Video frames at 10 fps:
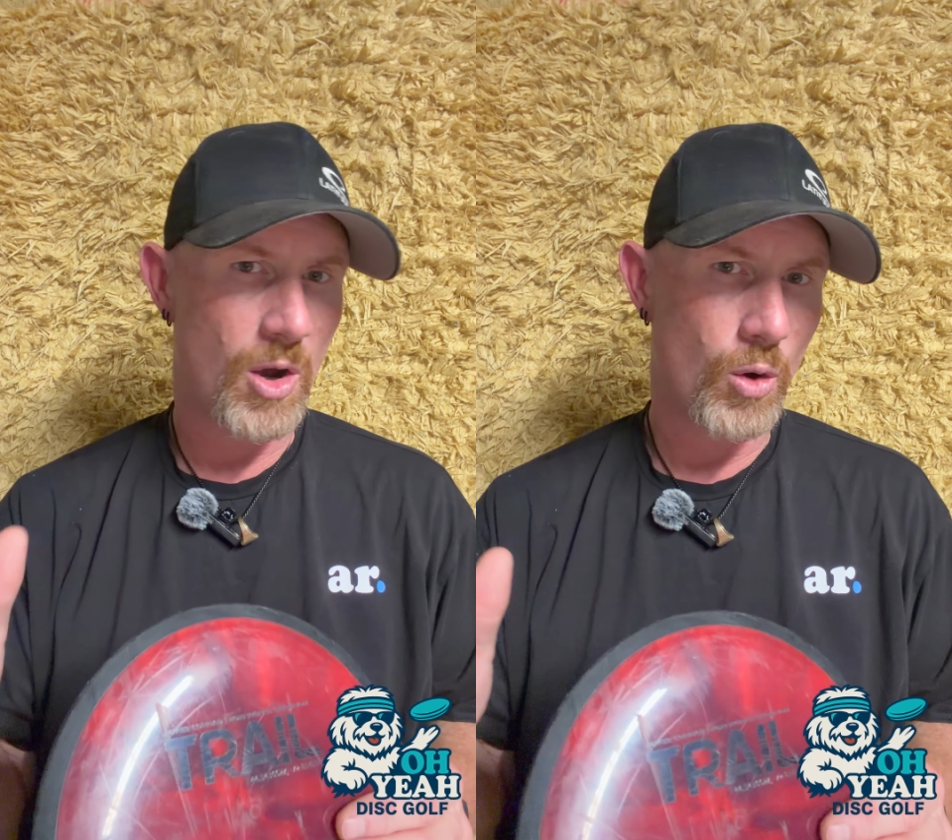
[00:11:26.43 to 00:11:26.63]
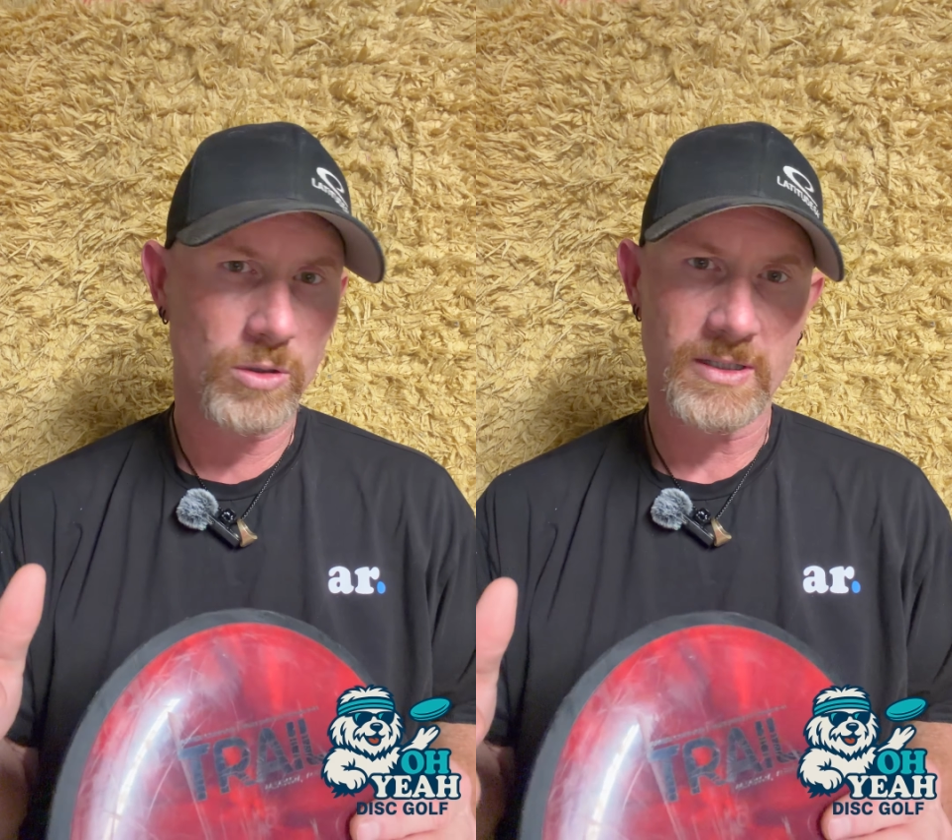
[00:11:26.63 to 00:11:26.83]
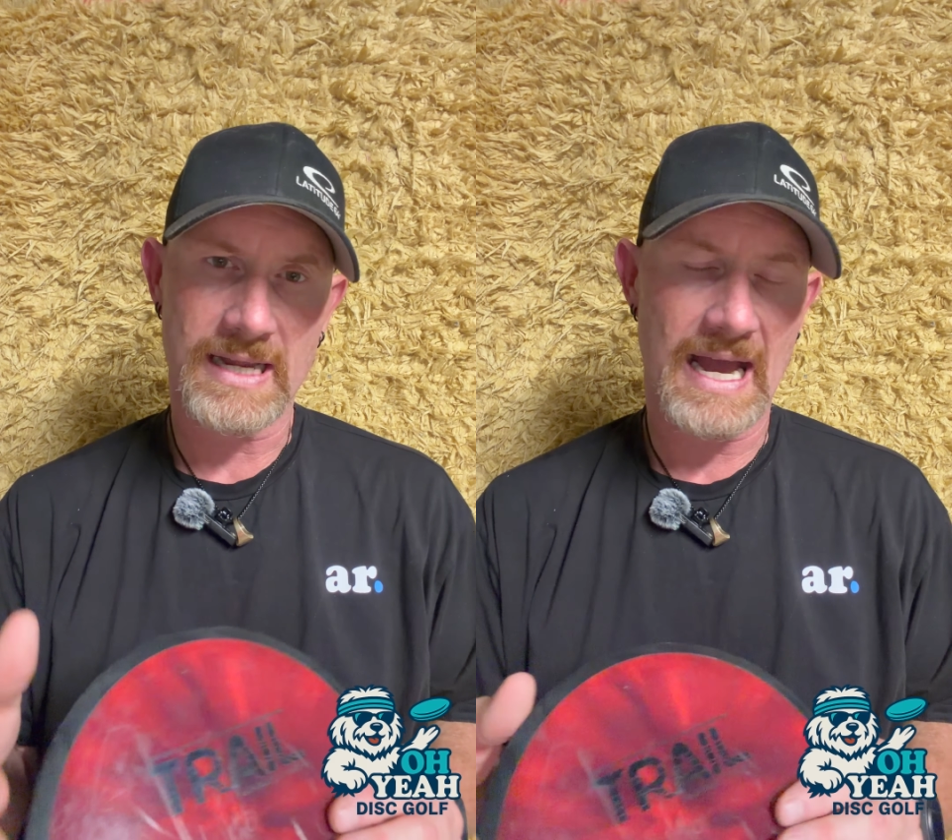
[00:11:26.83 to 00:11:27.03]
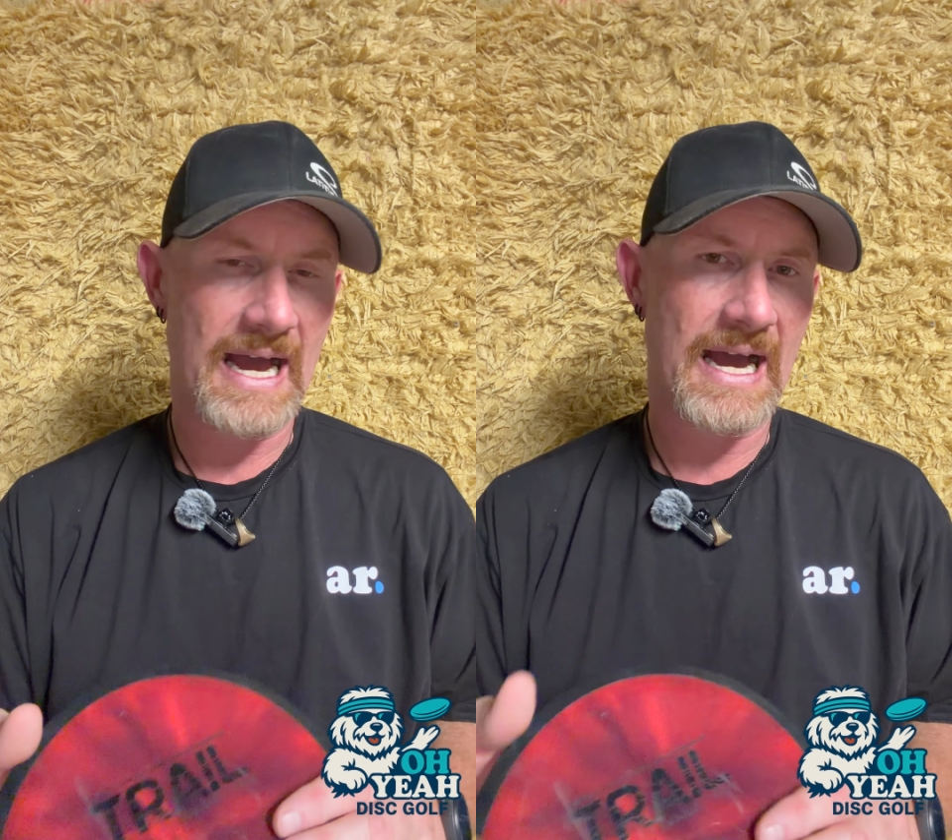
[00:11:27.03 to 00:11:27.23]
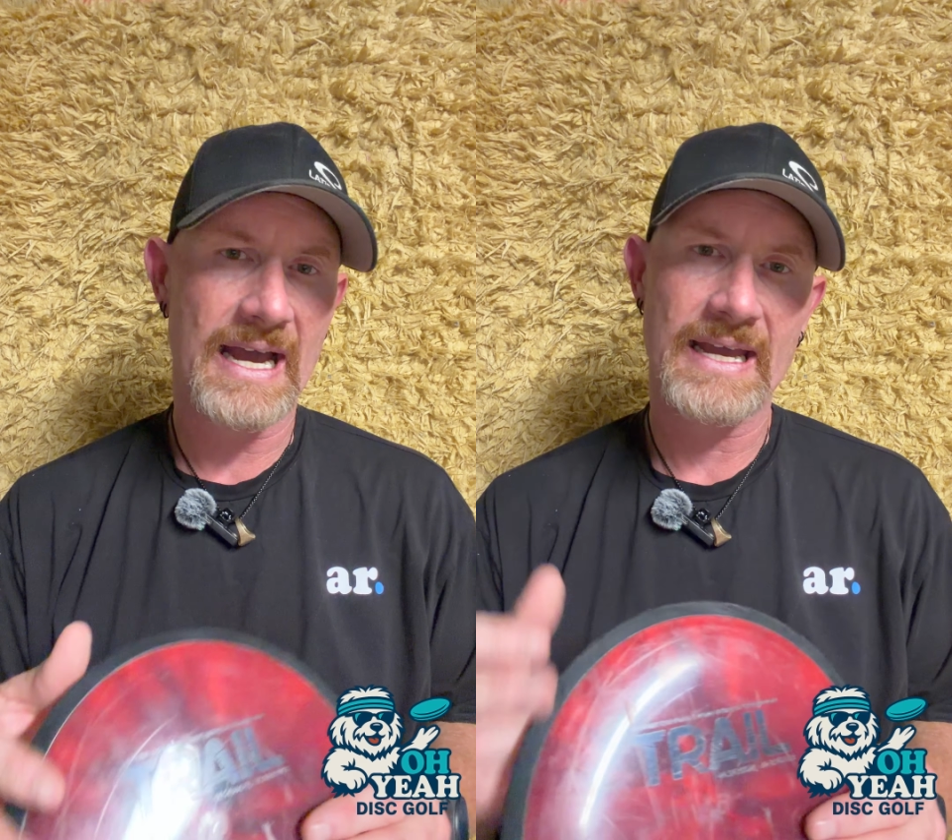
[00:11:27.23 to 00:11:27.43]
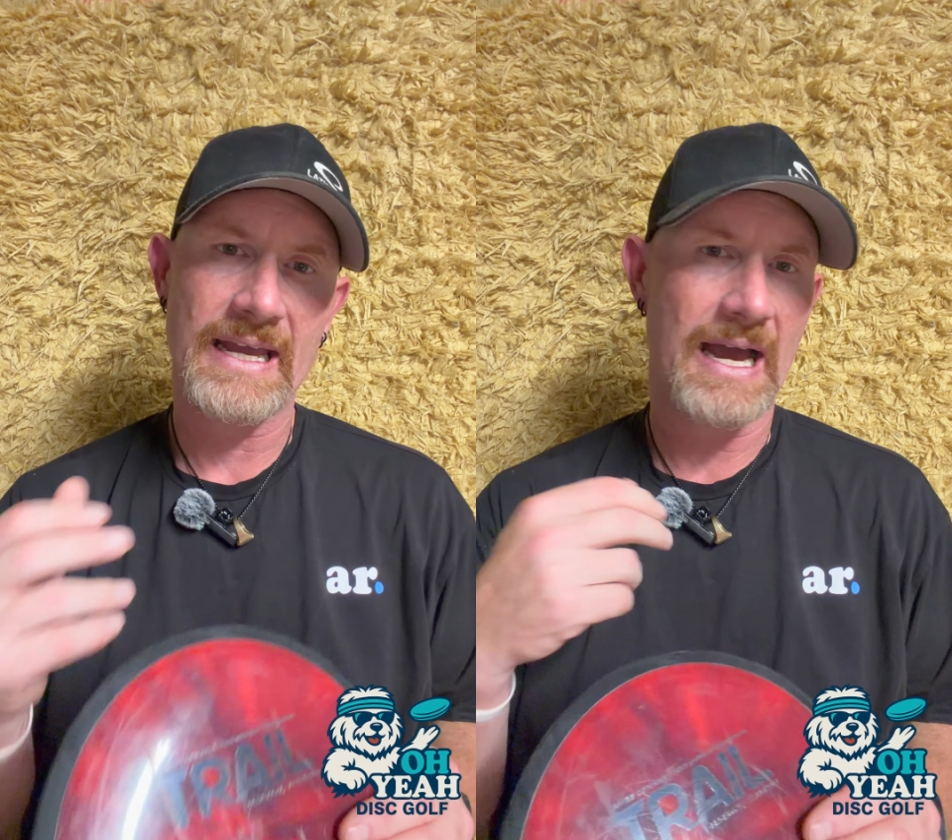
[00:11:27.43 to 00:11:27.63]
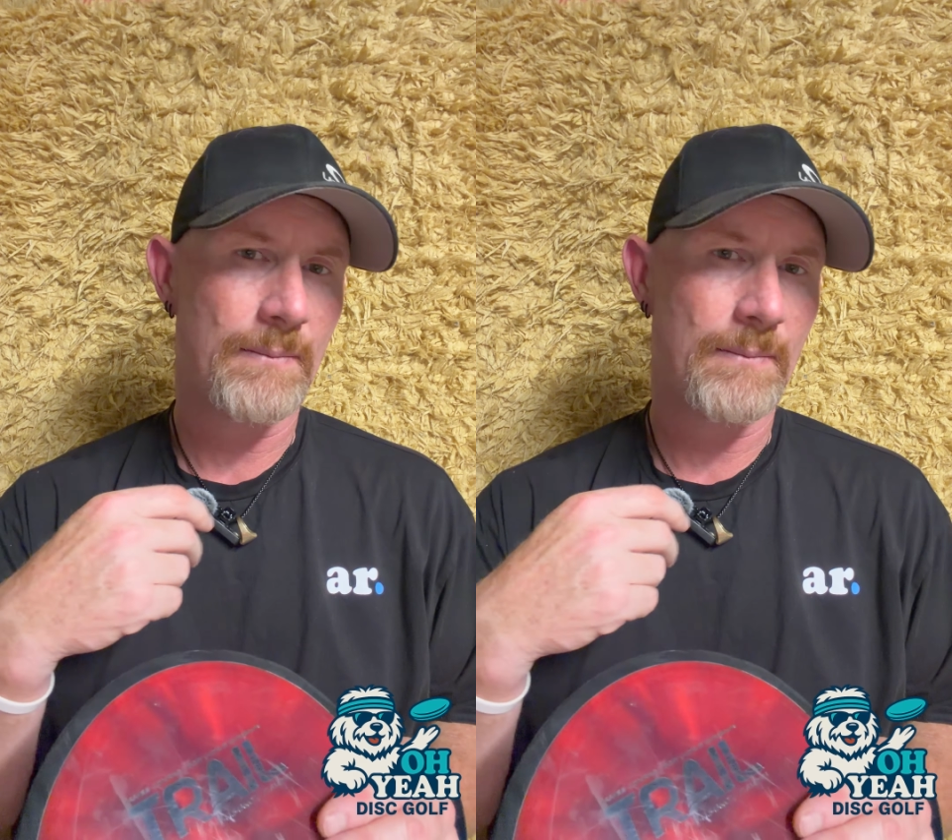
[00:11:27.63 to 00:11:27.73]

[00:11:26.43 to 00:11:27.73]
older guy,